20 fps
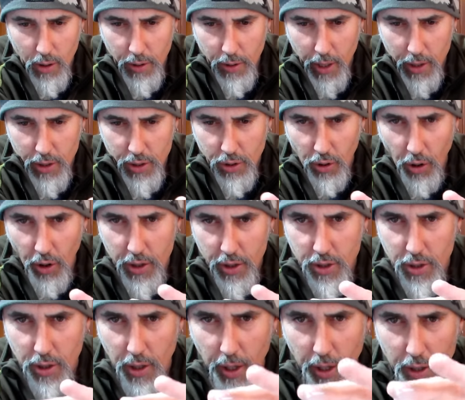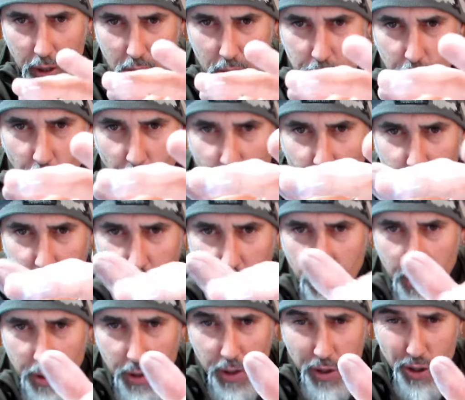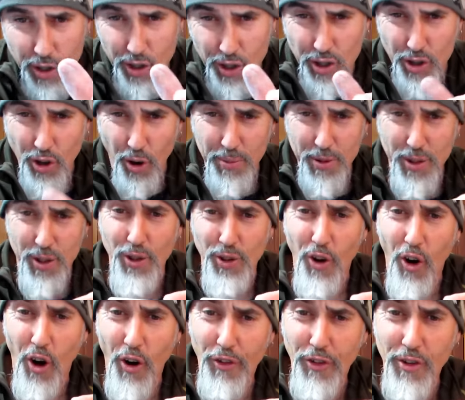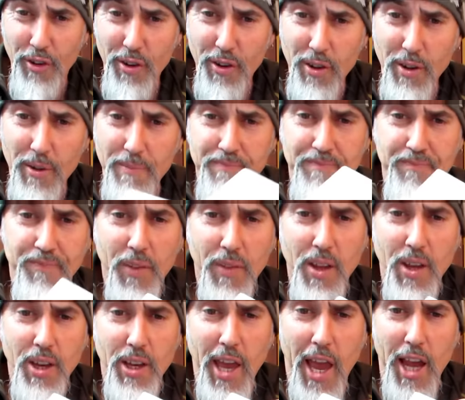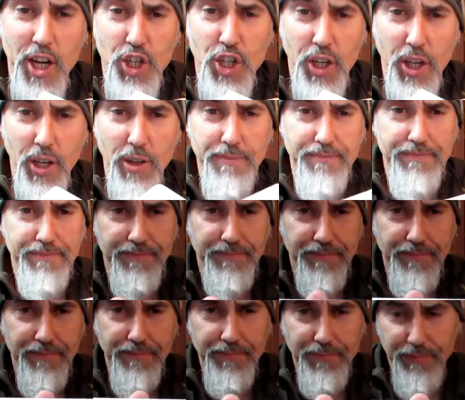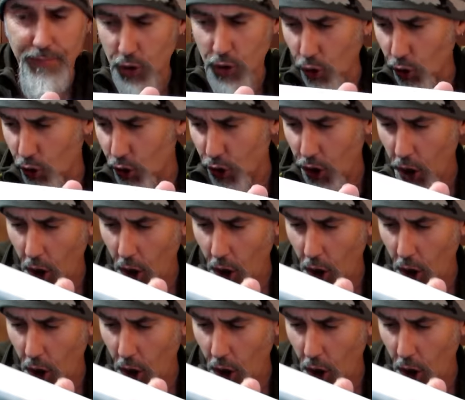And that's nice and smooth. Just stops the knife catching it. It's good to